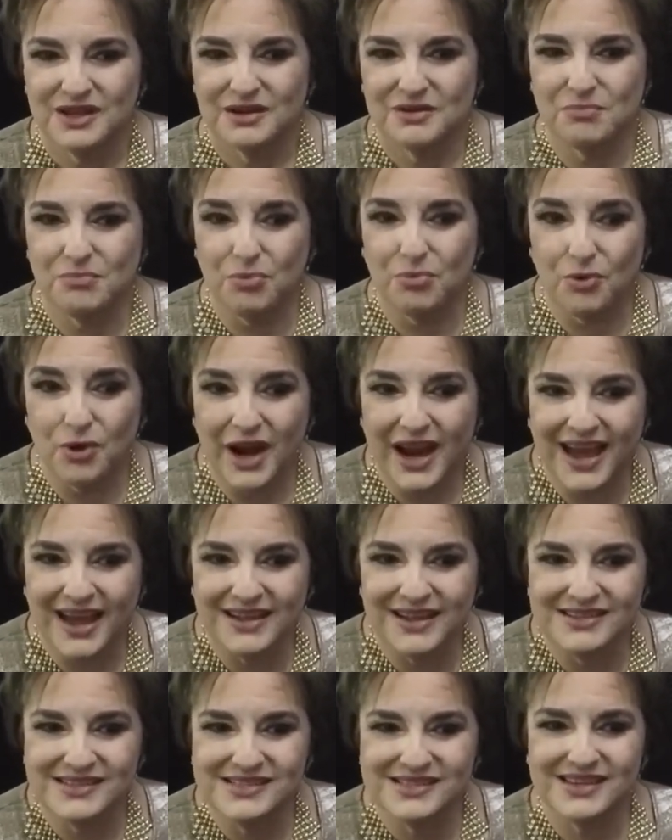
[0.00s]

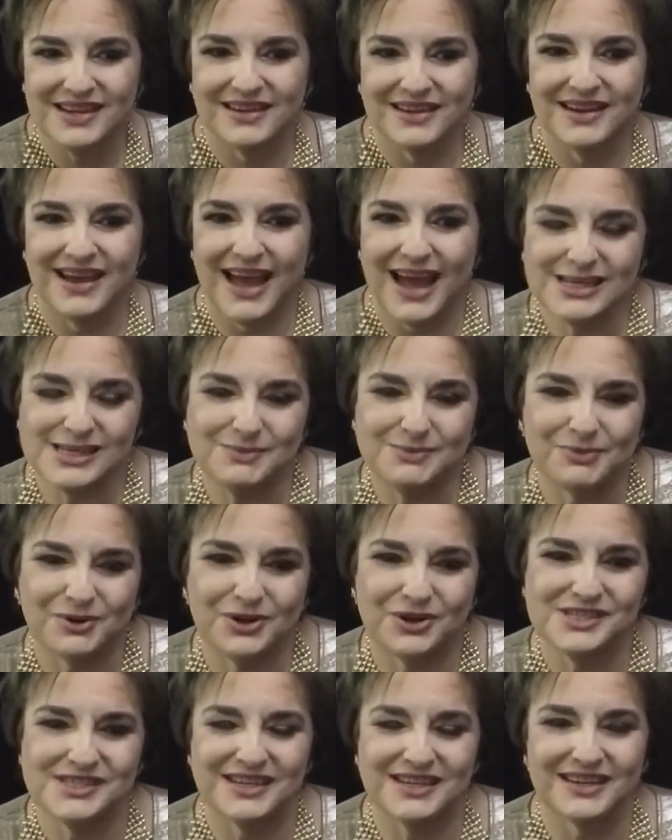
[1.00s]
brands and
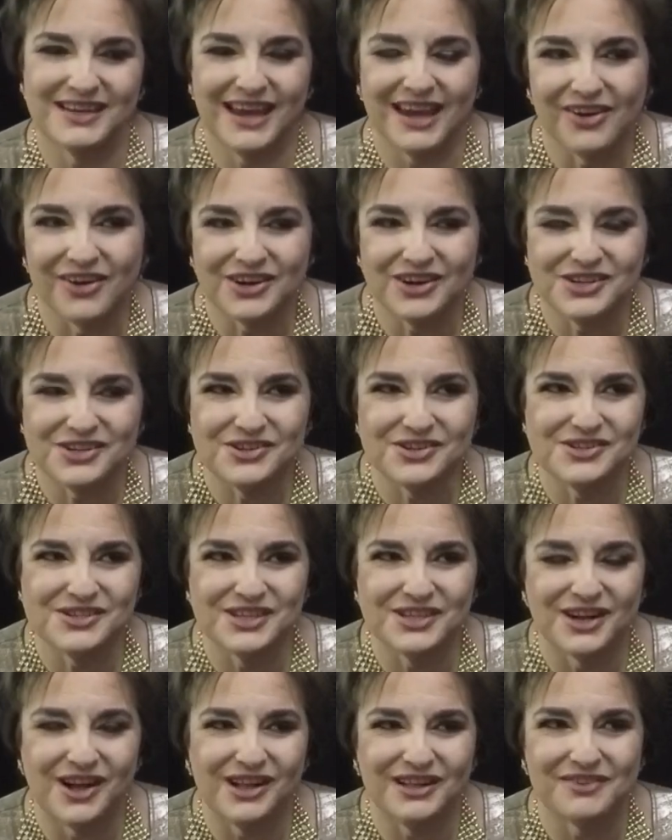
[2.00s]
experts and characters
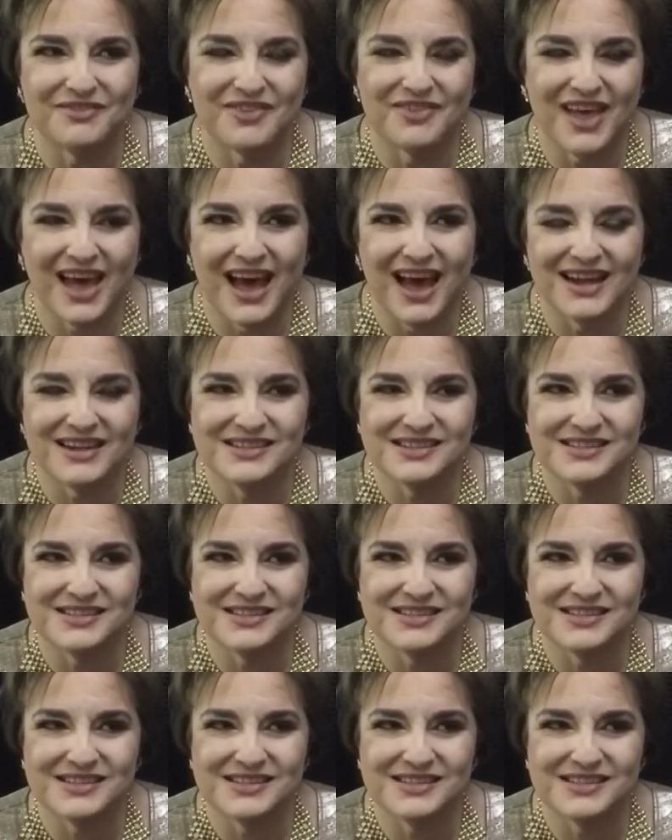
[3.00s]
and all of that.